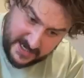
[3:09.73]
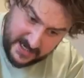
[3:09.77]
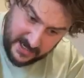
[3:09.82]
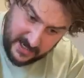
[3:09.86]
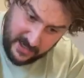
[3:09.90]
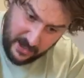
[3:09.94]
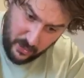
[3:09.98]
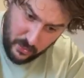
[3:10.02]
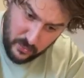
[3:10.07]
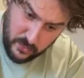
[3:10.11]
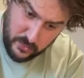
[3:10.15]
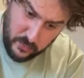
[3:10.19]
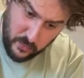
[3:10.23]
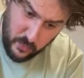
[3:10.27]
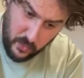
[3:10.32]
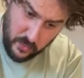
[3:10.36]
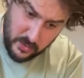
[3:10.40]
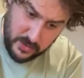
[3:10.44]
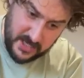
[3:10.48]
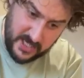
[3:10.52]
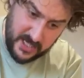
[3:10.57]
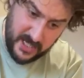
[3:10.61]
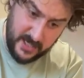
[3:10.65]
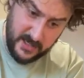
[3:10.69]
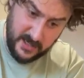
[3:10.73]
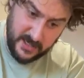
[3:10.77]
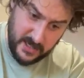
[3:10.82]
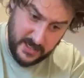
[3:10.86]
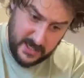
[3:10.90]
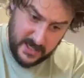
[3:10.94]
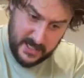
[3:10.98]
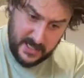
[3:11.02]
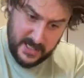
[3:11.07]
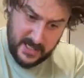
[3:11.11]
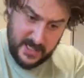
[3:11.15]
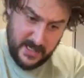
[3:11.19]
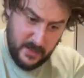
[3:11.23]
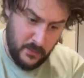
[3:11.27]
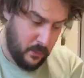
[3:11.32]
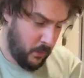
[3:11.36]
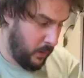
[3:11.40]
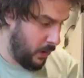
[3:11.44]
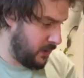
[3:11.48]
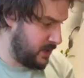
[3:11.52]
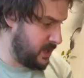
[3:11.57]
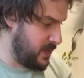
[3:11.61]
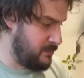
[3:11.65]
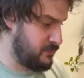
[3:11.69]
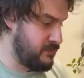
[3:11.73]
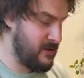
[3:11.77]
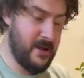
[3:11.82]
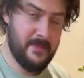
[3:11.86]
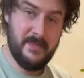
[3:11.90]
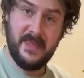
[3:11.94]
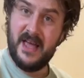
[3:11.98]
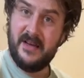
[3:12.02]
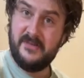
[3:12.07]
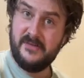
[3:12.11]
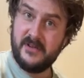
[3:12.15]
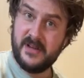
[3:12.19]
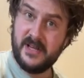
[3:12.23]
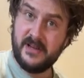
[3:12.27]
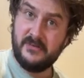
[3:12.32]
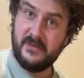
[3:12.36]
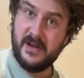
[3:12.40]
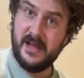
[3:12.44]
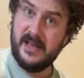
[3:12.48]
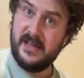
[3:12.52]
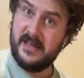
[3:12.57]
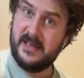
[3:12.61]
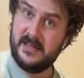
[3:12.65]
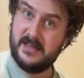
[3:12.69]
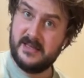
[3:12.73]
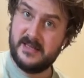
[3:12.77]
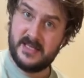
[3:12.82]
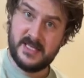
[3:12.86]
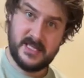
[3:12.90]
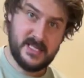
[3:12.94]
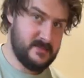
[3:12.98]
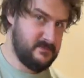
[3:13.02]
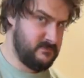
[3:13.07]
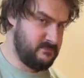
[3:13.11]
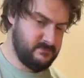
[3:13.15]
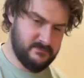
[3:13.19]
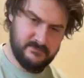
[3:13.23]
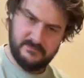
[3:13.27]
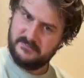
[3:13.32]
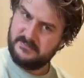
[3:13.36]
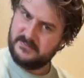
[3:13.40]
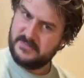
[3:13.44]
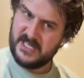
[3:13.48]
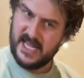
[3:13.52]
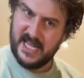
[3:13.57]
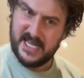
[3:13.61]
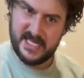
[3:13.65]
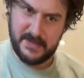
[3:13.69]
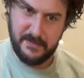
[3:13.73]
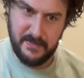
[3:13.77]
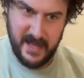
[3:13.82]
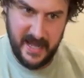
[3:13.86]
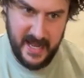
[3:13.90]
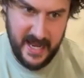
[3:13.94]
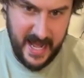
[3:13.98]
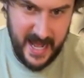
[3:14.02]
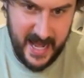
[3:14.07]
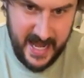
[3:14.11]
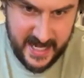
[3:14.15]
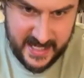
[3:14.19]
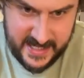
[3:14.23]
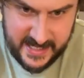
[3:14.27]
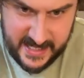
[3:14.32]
cold water while you prep the other ingredients. Takes a bit of that hit